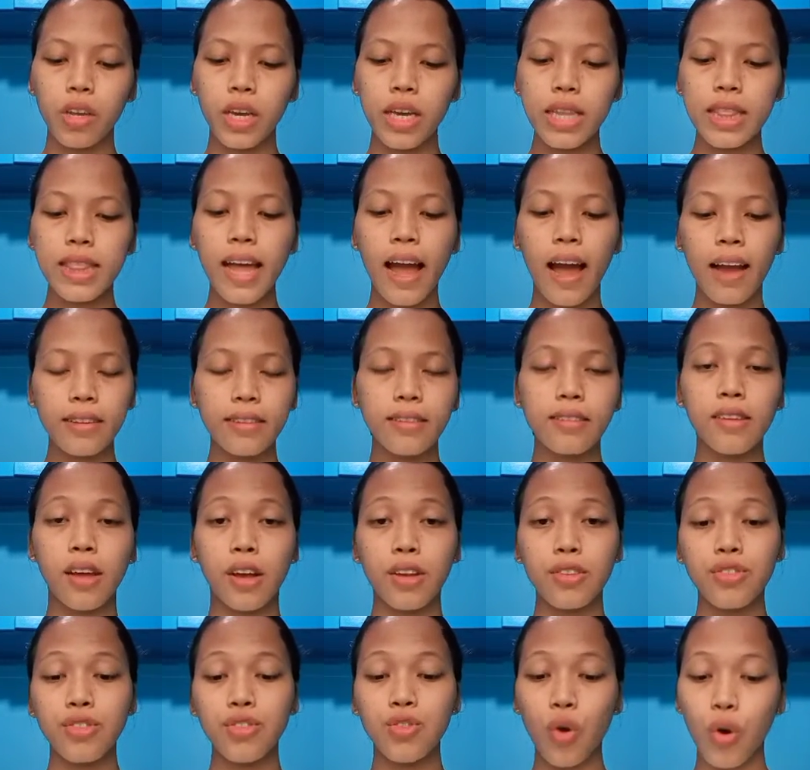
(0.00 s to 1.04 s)
it acts
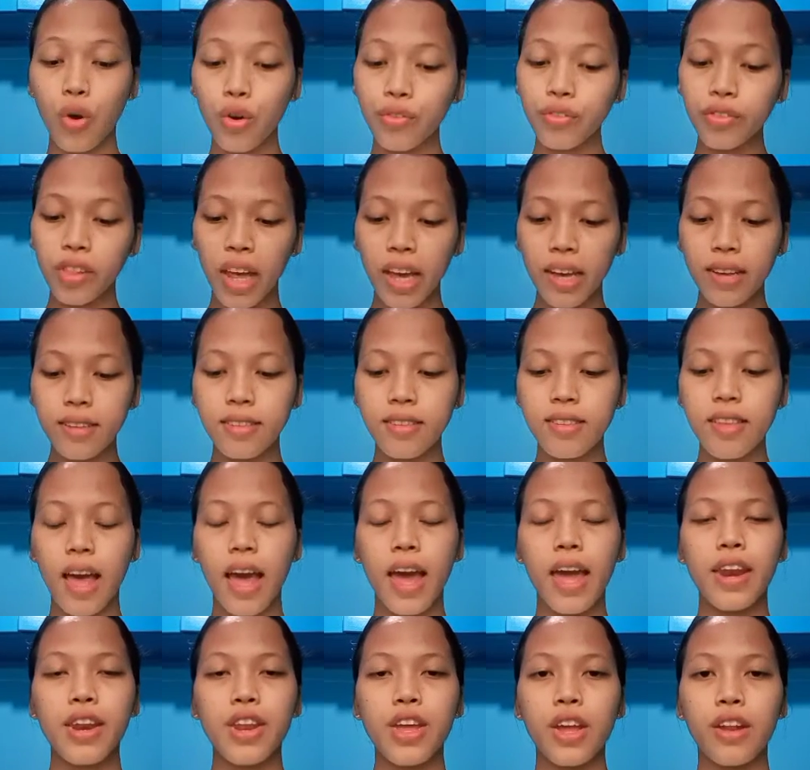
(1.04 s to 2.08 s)
as dorflex
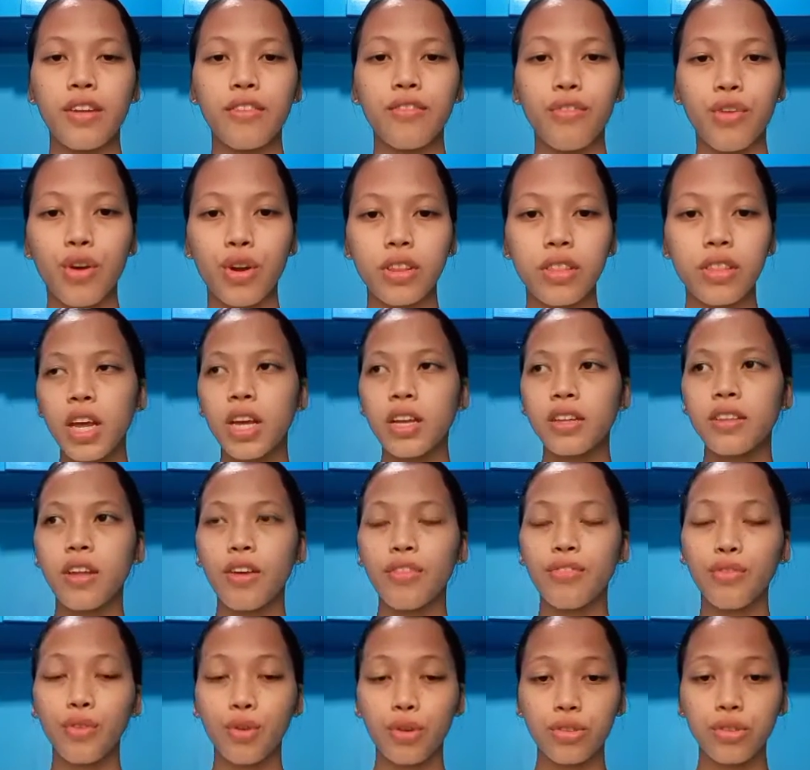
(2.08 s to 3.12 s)
and invert
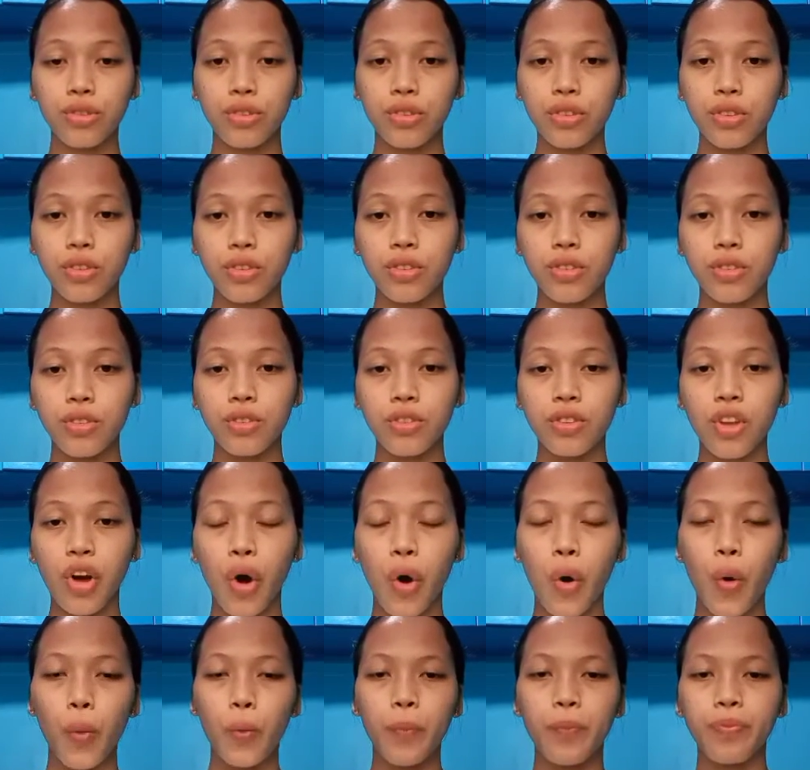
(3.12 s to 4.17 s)
the foot.
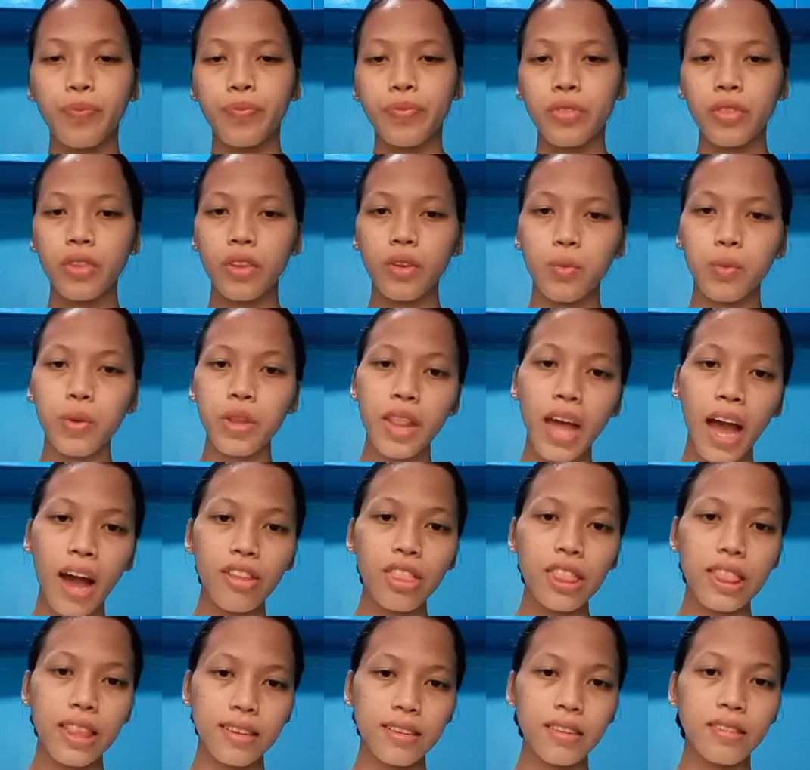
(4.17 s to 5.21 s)
So
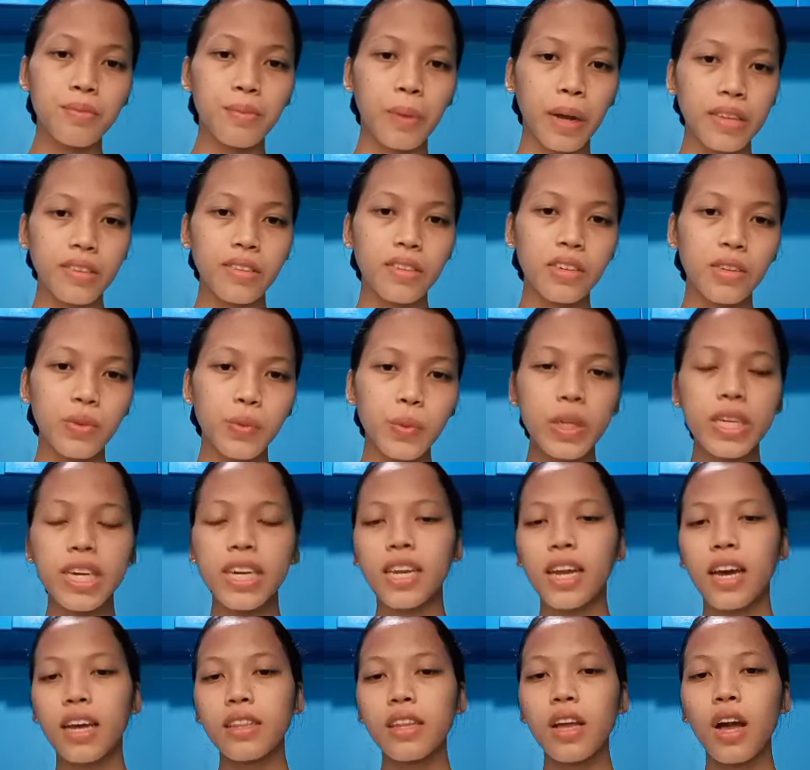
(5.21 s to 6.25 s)
without this muscle, we
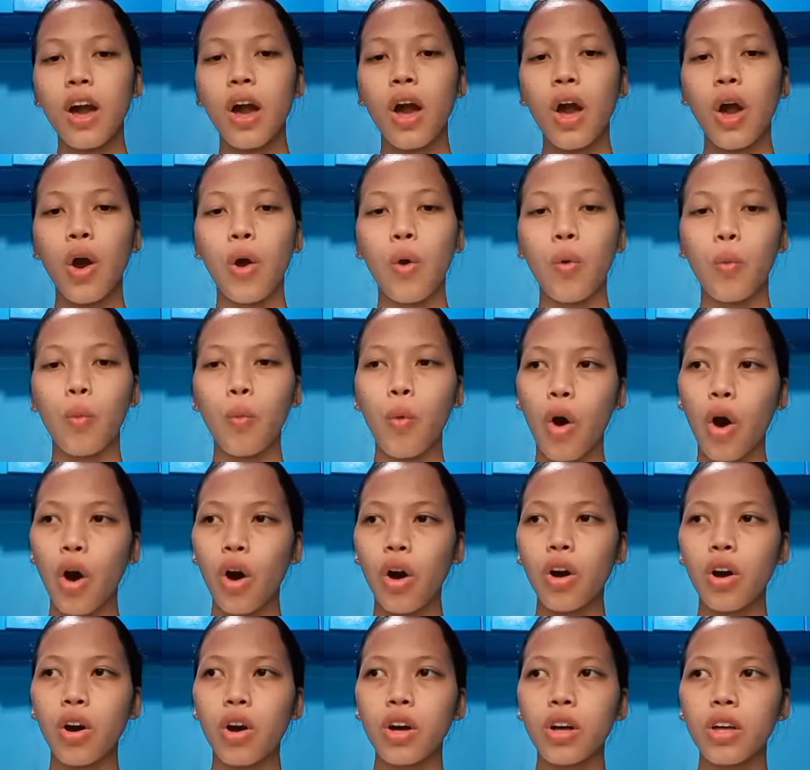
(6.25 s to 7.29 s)
cannot
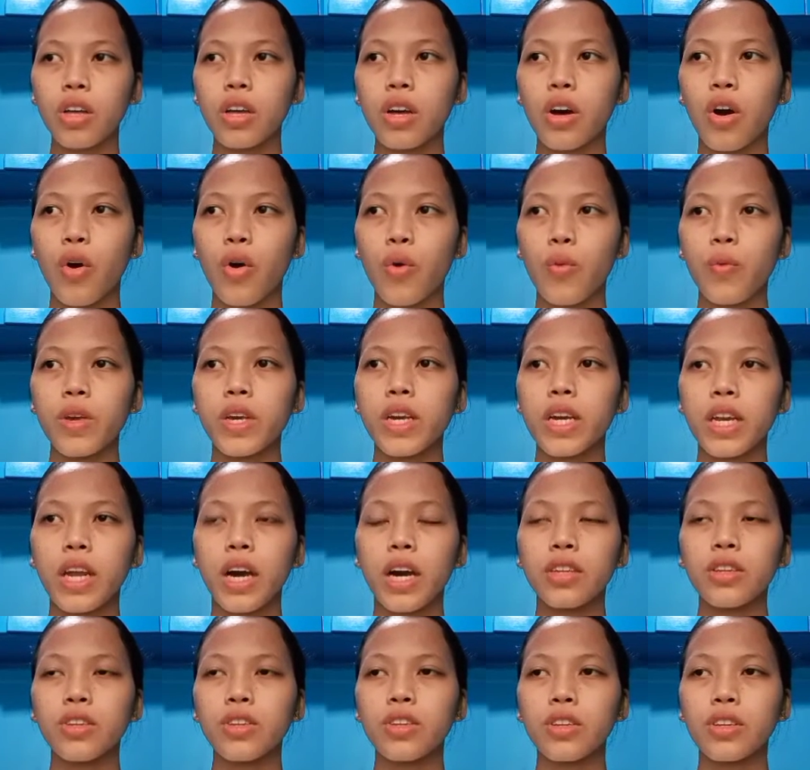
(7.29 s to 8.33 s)
walk or we
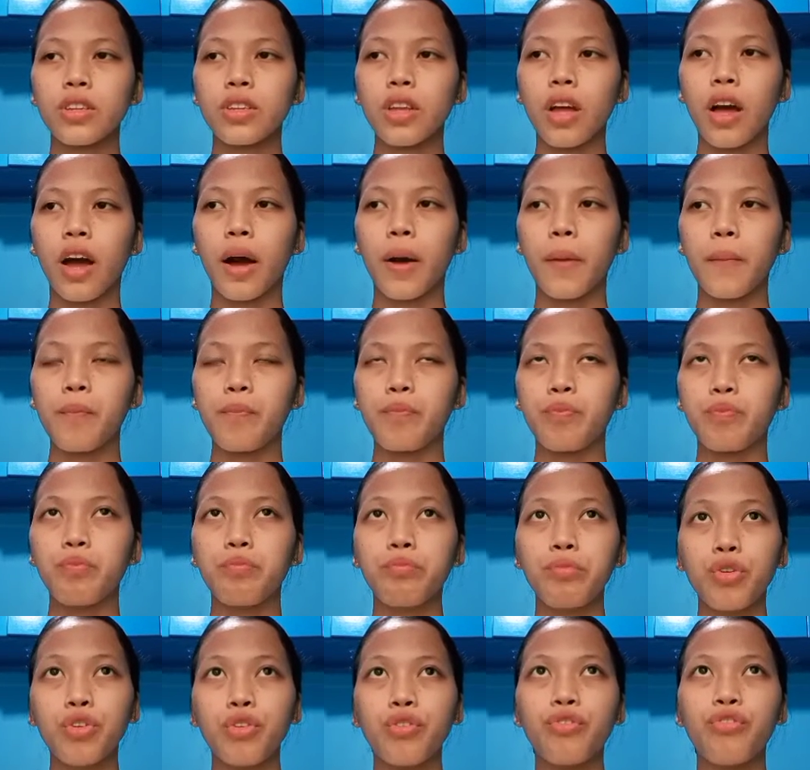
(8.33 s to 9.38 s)
cannot
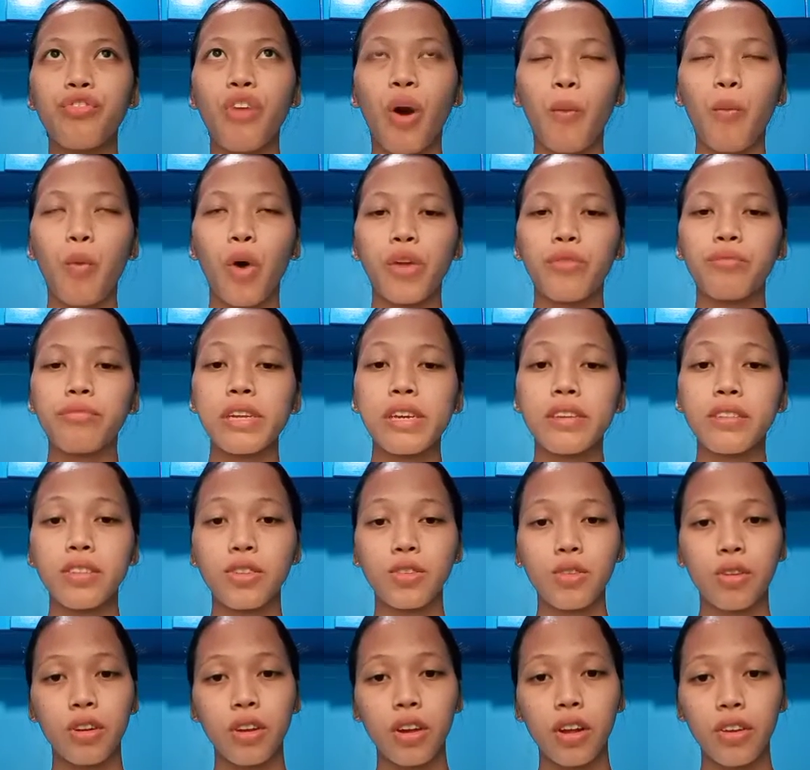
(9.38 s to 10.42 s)
move from one place
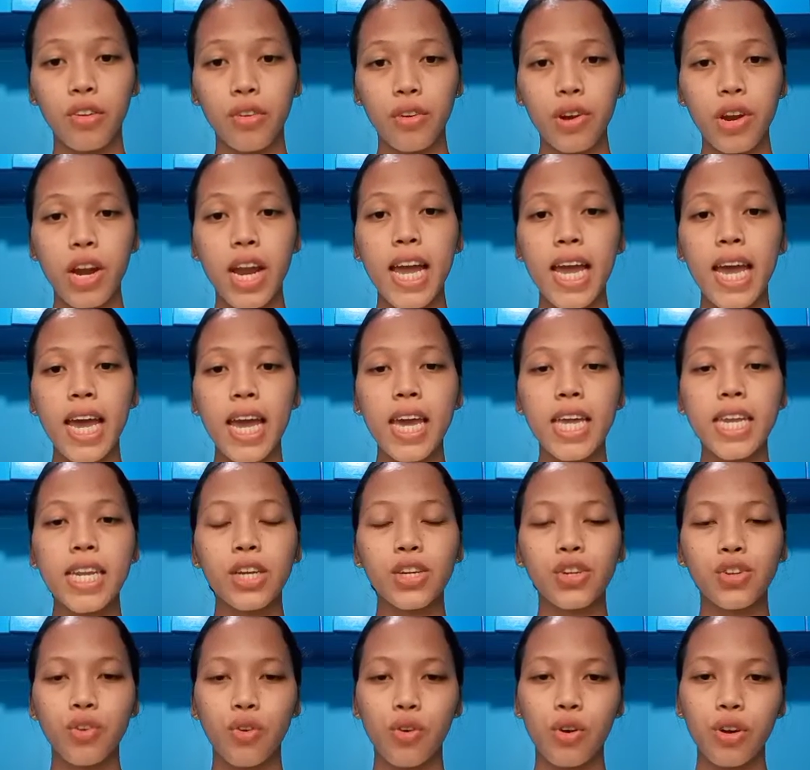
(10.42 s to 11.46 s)
to another in
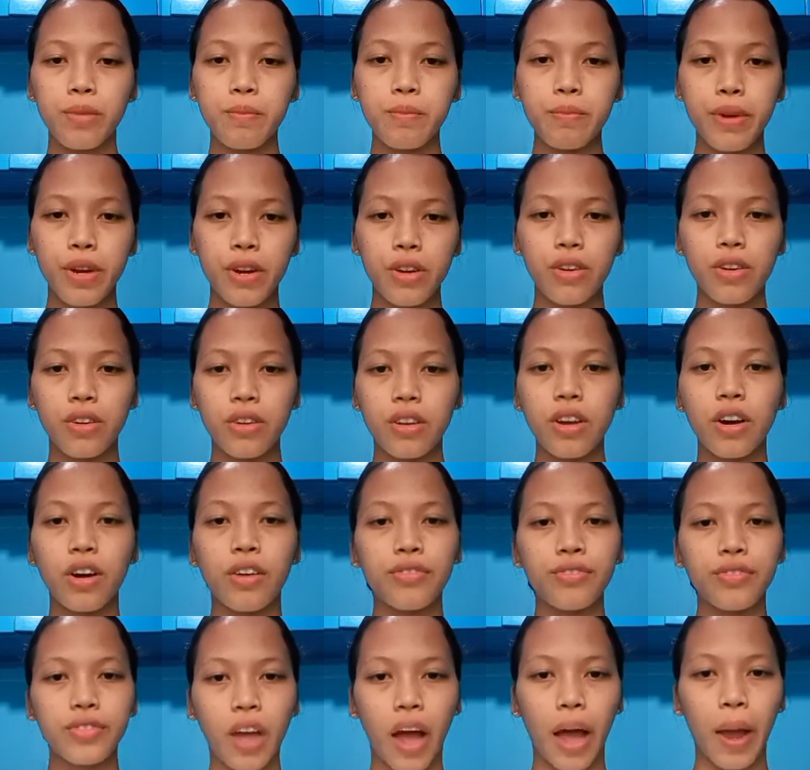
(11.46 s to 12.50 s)
a short period
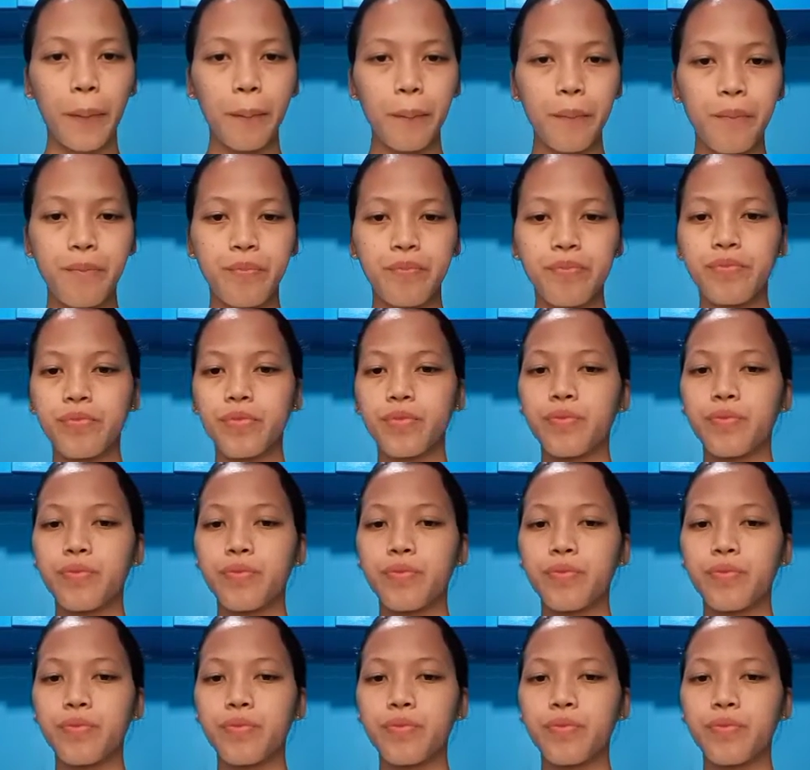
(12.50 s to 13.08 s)
of time.